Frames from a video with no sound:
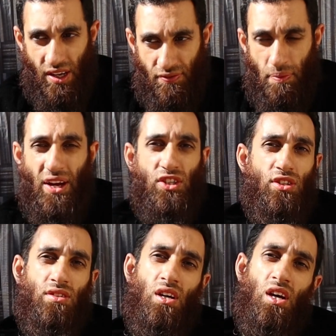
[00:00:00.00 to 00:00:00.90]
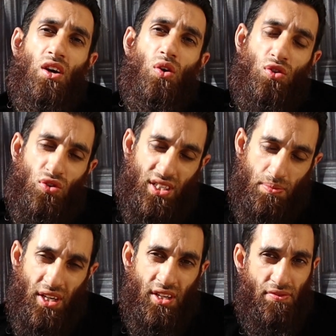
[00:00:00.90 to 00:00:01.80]
information or
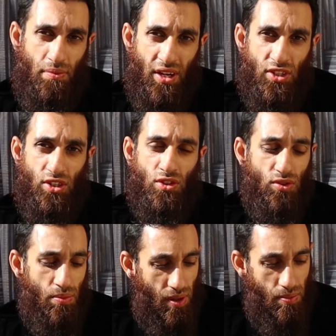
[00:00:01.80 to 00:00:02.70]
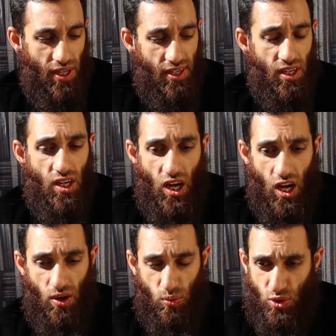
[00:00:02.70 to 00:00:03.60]
transmitting information to the public,
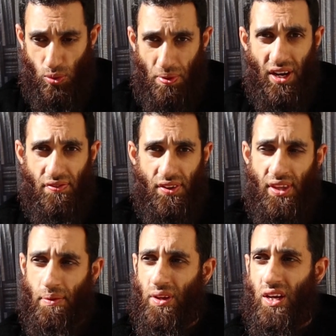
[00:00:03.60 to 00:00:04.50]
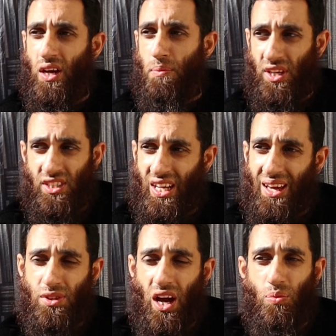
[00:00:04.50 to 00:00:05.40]
which will benefit them. But at the
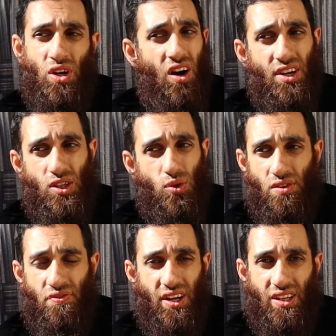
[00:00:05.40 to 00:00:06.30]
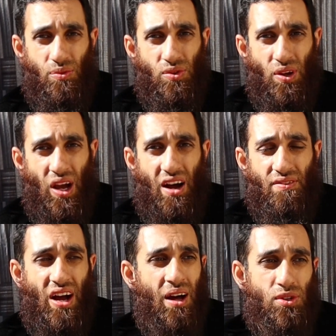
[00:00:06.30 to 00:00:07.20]
same time, we can't ignore the fact that we
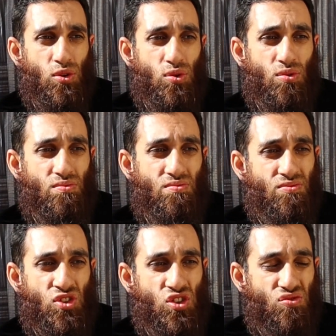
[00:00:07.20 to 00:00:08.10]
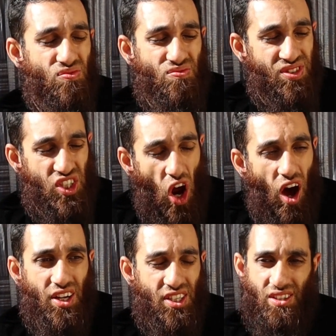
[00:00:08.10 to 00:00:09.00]
have absolute
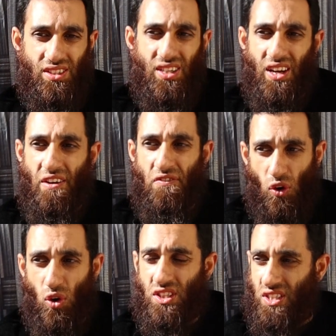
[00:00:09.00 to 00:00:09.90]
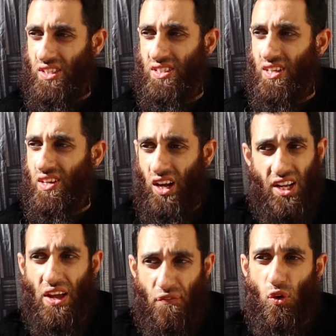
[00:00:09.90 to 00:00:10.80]
charlatans, fraudsters,
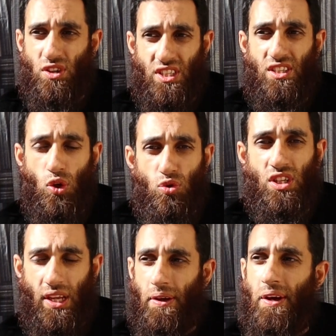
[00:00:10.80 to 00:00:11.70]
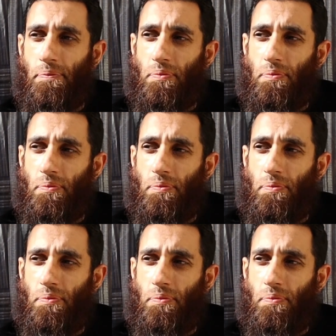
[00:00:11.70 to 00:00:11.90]
and I say fraudsters loosely.